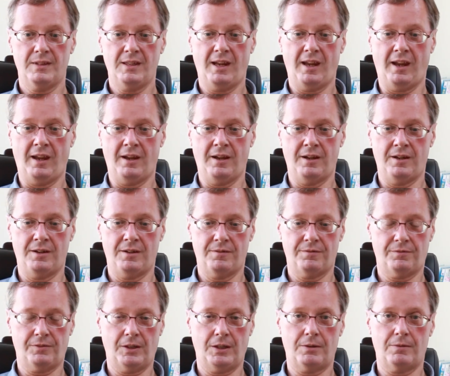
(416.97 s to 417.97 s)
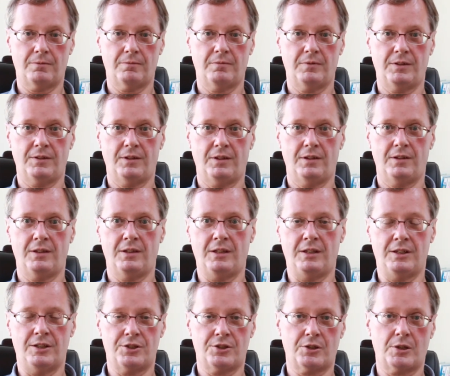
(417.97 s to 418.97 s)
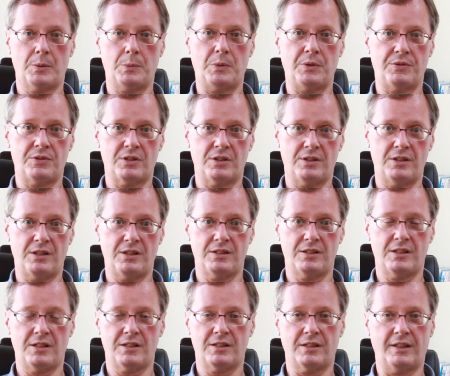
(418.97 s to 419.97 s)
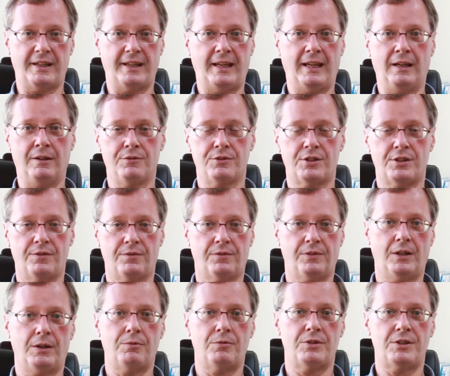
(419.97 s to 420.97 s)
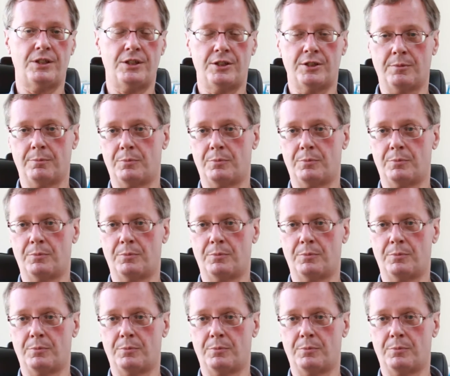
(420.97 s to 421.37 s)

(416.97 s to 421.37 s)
And the descriptive statistics like counts and frequencies and